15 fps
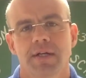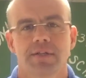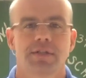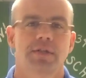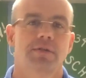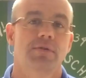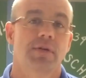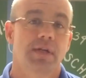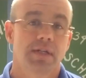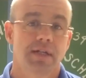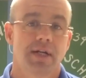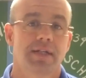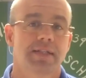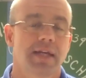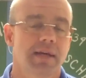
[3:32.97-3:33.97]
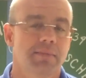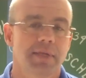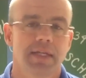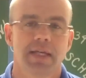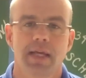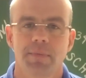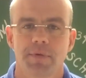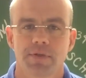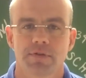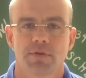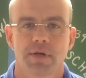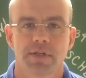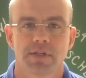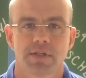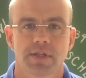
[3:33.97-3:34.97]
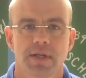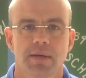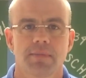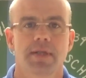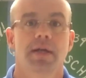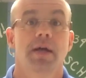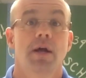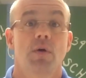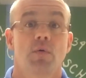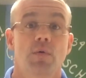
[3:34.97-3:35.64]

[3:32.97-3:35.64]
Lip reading: So contact me. Keep those questions coming.